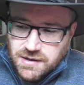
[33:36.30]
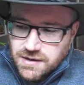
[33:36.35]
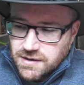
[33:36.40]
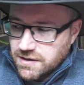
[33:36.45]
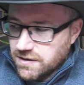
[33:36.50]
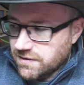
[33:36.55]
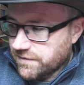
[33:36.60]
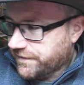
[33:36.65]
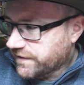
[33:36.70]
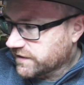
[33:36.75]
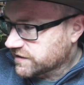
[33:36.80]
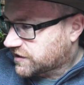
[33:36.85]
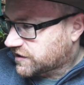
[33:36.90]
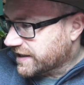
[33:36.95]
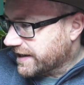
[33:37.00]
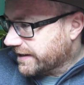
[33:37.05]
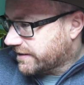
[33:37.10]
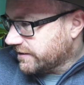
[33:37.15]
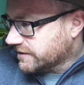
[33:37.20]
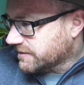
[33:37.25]
full
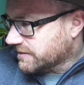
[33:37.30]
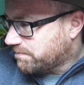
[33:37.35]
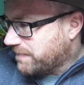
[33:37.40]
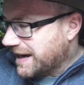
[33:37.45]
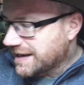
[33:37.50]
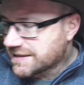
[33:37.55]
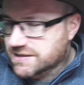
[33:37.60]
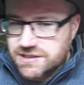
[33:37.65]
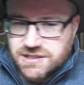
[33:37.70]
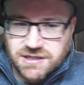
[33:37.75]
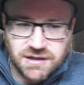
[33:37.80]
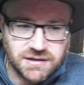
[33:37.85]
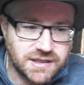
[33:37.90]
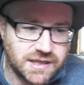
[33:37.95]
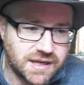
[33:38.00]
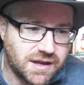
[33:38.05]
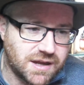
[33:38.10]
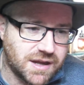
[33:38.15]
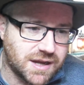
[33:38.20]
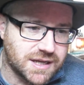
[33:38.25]
circle to bite us on
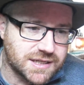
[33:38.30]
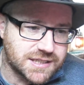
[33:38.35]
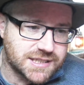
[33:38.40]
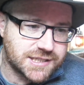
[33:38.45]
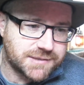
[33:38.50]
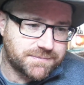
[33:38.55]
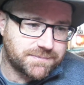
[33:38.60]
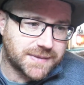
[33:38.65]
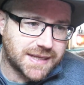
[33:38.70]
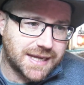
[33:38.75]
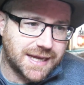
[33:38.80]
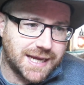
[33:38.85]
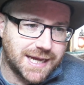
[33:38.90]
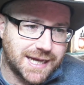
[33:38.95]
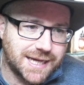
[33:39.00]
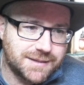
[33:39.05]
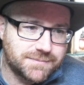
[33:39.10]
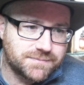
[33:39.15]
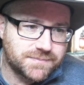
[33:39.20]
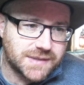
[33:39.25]
the arse.
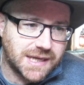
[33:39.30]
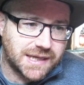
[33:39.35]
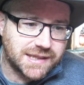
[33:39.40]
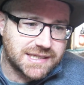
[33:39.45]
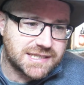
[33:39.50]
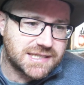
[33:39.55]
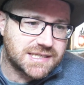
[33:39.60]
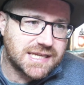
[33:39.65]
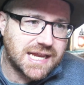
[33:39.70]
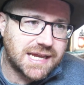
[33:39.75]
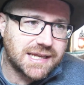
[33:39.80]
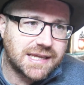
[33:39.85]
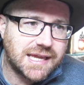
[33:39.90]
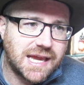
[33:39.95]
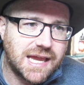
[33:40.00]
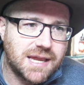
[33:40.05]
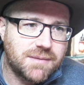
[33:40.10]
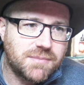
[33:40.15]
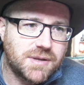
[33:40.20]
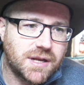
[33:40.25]
And this is the end
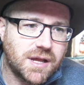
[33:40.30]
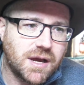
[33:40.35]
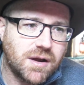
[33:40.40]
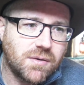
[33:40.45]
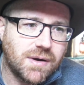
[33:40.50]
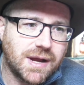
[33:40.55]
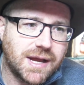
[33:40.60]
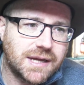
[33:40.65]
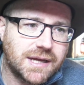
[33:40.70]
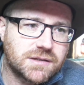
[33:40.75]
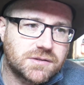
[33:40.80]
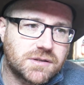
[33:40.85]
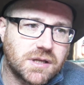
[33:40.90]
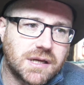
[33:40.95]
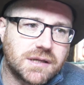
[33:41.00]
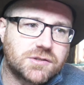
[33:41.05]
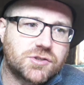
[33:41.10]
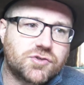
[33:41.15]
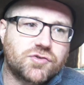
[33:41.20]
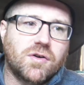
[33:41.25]
game,
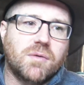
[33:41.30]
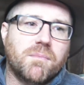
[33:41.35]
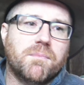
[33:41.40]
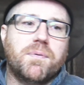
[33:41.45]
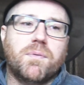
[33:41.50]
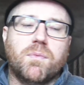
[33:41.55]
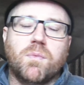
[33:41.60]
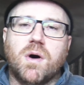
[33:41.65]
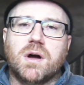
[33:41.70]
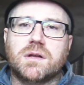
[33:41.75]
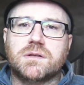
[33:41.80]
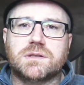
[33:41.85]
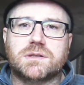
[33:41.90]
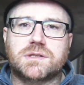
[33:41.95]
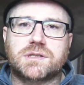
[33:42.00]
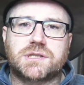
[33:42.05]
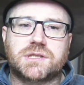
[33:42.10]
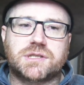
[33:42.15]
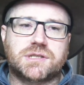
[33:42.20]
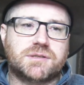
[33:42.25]
Trump
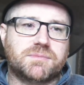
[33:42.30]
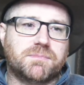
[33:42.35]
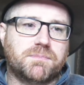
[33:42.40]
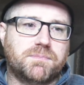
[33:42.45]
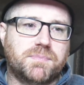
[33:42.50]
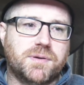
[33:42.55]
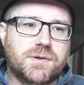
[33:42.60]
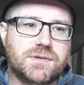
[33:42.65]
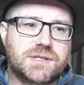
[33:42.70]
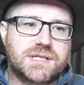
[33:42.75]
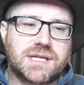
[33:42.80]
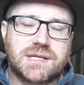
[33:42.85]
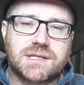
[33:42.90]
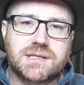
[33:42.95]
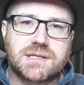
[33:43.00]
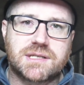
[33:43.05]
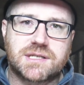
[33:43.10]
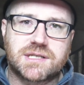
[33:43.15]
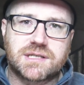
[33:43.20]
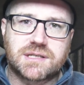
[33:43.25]
wants
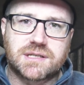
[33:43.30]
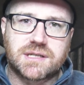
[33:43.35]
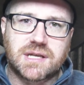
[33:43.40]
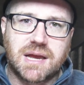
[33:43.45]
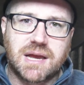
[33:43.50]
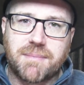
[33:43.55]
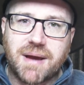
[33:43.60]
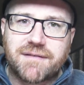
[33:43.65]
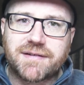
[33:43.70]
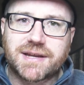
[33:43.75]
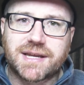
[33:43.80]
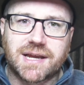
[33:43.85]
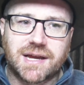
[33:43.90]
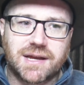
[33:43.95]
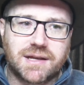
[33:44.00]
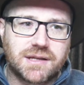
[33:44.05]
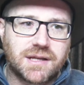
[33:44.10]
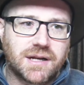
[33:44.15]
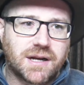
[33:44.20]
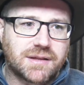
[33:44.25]
Putin's America.
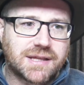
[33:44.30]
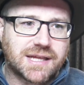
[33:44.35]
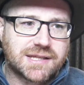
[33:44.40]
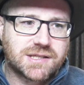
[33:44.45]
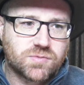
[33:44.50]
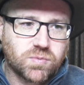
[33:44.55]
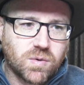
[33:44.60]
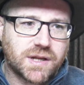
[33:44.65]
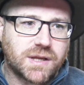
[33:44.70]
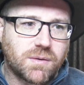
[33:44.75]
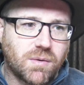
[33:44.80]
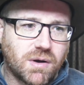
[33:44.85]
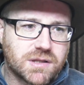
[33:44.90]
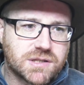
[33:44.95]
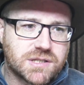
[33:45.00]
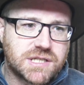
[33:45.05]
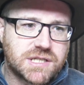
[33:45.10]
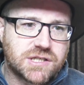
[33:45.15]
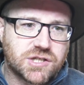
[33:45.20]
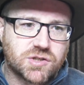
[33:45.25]
That's what he
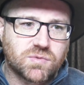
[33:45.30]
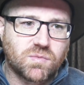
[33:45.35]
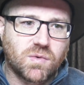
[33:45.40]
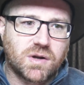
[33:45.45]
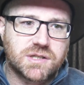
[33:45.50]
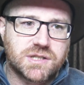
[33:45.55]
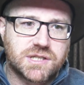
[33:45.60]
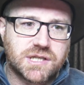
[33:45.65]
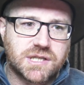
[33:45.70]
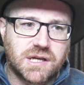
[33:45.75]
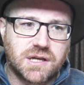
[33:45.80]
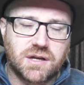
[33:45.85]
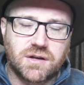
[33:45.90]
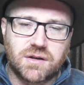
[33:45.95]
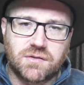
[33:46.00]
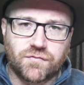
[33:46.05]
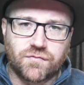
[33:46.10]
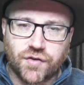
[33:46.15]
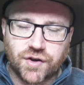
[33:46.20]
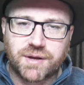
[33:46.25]
wants. He doesn't want
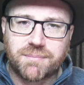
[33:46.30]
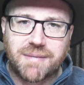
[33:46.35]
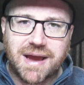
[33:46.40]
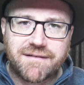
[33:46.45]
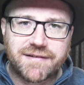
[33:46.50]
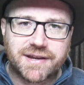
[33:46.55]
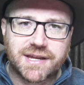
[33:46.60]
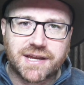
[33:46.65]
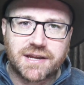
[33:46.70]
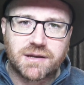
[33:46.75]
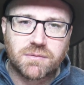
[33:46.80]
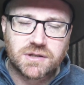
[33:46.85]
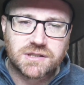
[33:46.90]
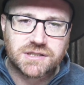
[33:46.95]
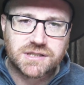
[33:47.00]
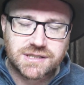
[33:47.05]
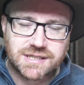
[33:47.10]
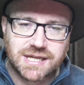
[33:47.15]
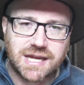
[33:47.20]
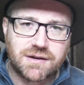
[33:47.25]
run America. He
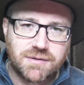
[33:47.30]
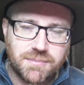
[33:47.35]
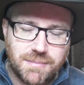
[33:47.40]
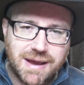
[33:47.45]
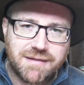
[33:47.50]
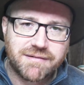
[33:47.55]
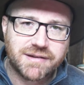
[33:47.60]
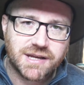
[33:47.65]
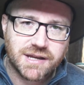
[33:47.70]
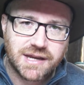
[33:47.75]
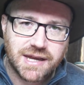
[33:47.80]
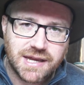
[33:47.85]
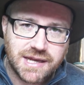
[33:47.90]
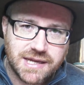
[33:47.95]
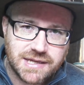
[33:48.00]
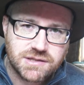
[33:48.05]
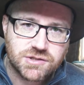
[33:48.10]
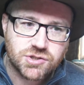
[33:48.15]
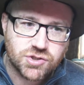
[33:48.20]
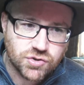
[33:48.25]
wants to turn America
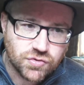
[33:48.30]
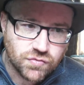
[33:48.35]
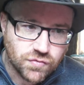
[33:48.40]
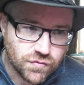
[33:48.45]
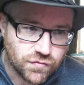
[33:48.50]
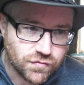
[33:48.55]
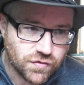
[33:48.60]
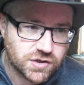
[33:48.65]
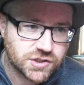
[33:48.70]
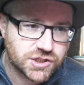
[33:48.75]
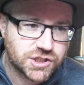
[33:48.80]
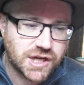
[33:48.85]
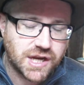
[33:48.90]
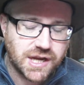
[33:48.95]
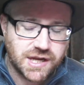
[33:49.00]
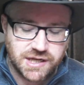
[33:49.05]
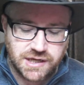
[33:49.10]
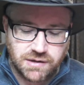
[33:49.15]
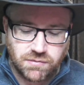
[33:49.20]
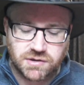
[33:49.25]
into Russia.
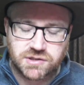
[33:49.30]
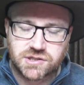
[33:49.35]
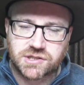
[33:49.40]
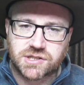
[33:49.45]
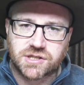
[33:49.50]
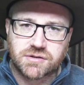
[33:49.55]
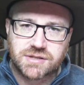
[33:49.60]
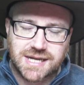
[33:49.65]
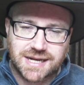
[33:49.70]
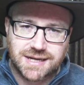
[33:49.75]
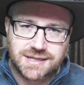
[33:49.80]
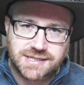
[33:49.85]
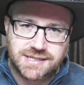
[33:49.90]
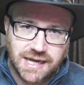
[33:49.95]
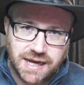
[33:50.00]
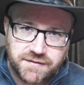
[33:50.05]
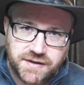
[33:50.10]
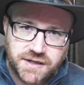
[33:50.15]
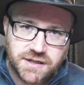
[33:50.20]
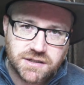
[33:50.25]
He wants
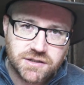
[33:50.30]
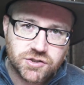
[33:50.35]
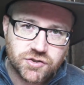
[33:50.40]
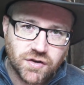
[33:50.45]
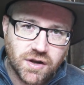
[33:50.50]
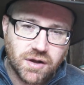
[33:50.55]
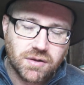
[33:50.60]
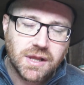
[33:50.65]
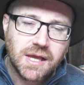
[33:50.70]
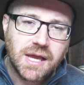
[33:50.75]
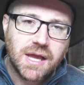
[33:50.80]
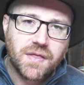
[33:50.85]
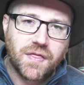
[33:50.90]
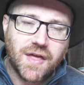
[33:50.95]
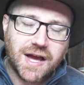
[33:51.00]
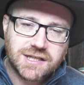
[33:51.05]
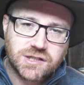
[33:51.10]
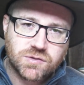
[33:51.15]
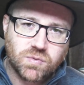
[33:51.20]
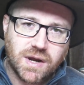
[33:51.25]
totalitarian control.
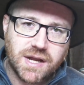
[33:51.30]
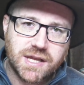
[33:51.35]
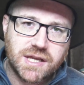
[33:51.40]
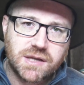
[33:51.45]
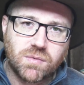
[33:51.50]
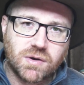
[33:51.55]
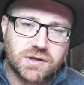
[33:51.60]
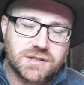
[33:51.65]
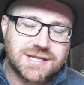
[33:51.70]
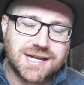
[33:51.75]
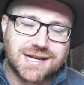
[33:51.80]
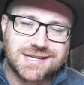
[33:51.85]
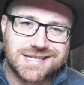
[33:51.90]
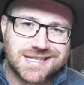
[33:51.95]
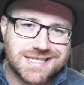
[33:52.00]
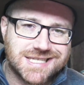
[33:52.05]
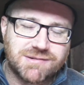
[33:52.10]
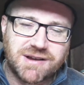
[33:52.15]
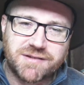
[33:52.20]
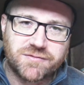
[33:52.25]
That's why he wants
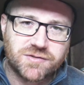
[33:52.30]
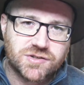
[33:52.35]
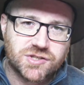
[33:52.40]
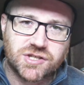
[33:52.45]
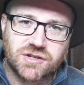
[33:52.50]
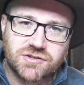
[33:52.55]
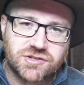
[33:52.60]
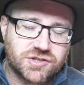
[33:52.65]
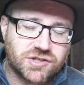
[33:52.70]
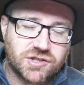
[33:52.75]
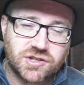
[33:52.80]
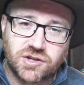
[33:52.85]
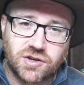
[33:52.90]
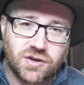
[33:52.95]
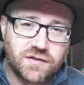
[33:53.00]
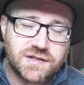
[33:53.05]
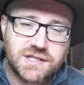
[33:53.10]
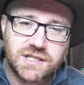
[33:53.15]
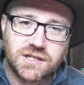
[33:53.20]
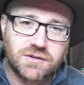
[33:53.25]
access to everyone's social
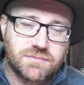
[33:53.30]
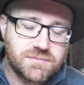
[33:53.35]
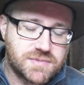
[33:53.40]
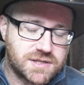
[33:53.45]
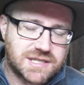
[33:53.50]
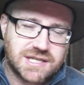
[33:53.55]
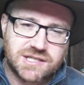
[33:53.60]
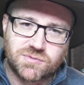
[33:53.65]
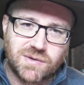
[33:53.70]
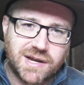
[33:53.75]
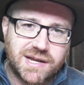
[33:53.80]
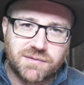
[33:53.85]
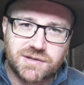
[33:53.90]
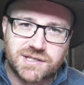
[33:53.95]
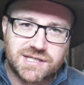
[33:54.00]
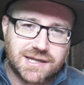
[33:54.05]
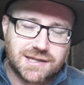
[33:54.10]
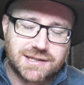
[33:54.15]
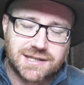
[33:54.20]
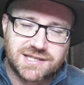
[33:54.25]
security numbers. That's why he
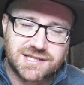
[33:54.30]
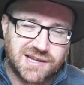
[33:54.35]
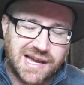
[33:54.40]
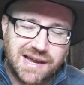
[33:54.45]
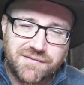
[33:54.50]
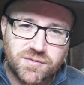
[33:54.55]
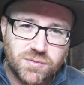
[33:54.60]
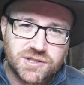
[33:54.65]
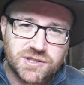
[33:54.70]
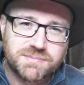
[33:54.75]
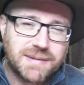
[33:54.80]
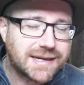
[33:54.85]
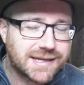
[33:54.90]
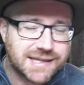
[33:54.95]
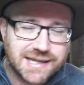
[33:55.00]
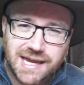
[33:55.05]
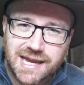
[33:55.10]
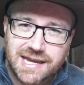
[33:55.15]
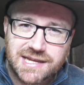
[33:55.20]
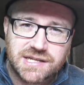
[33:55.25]
wants access to everyone's
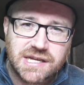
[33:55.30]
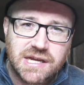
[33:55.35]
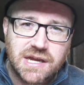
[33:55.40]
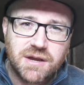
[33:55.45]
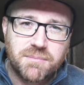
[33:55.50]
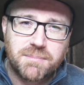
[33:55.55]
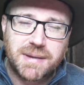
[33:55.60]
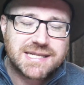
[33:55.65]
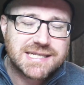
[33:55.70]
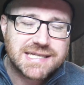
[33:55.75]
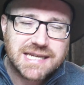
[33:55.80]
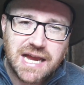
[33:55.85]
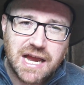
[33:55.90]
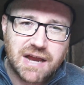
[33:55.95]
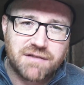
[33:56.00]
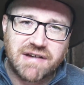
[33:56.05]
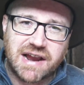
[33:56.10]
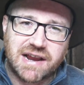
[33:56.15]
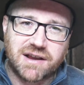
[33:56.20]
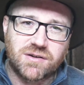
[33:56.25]

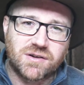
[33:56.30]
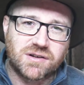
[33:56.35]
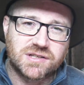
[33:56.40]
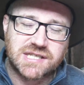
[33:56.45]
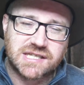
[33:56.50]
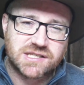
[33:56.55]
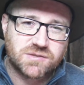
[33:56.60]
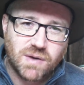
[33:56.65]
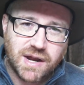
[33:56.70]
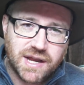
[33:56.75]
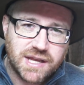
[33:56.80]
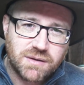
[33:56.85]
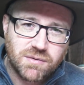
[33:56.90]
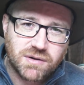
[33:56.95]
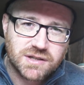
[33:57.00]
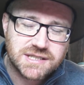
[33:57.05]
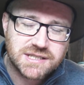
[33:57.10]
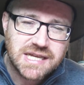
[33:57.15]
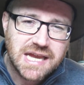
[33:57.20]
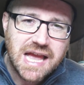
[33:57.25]
Medicare records. That's why he
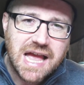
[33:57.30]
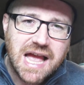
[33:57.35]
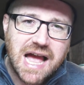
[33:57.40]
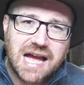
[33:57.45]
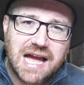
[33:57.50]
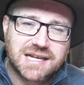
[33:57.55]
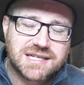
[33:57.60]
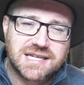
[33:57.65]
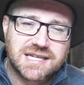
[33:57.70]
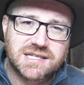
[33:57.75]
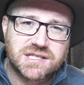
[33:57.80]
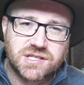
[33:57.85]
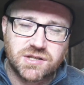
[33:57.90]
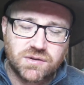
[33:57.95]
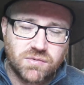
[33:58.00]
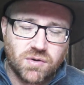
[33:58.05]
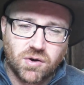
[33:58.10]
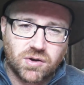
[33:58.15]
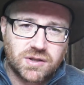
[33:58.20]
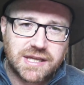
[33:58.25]
wants access
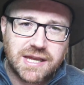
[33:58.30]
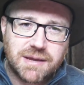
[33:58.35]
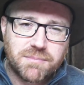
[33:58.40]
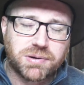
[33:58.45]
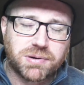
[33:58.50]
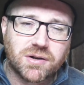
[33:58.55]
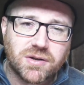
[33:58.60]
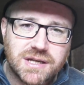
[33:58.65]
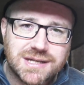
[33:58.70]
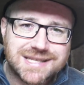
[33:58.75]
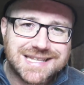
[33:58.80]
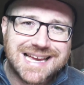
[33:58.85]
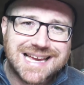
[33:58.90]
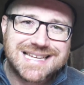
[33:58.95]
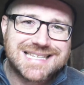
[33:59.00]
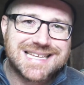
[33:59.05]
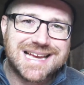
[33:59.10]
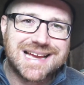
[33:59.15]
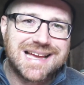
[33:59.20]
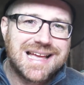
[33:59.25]
to all the employee
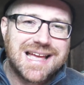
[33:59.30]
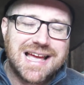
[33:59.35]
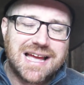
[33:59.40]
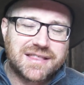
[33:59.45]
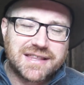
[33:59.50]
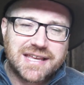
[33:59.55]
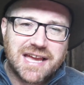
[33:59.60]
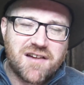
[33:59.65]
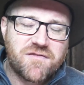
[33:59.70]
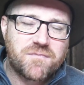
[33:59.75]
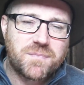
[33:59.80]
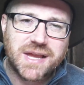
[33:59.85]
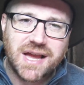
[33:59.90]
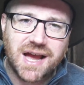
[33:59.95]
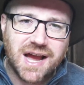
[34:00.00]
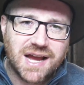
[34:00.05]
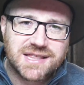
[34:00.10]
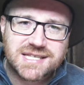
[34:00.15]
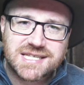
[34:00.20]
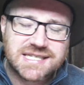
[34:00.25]
data at the
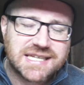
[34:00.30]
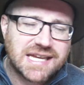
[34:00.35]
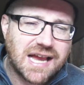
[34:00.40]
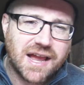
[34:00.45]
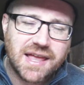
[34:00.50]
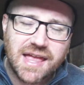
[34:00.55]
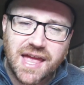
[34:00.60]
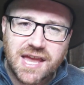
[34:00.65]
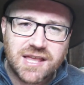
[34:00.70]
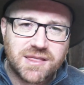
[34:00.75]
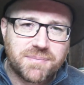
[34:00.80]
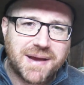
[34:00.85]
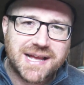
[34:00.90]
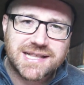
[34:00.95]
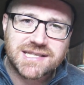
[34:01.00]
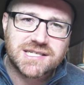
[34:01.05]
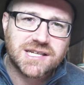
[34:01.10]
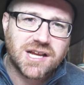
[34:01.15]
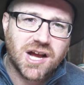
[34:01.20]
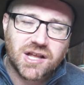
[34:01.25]
FBI, the CIA, the Pentagon,